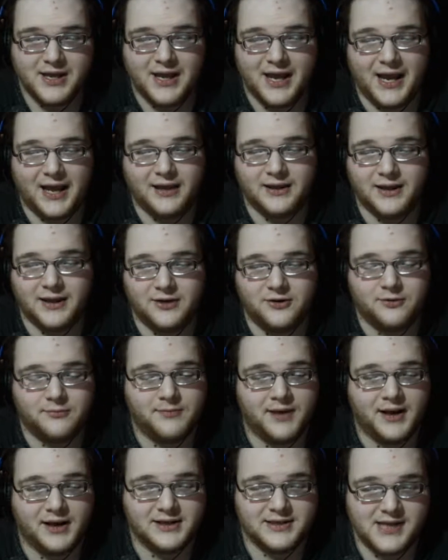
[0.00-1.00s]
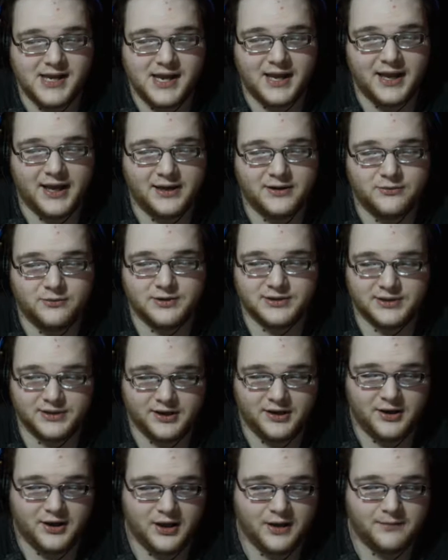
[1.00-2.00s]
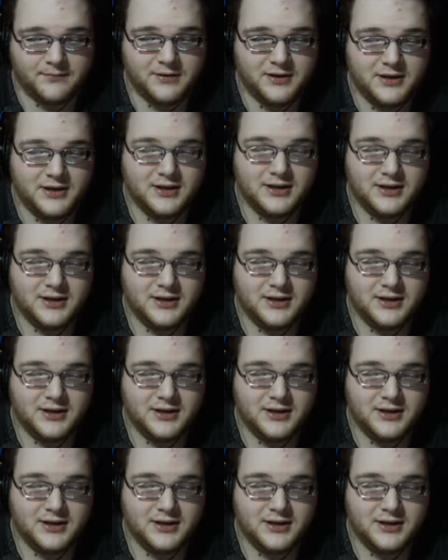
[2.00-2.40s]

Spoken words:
and they knew my dad was a cop.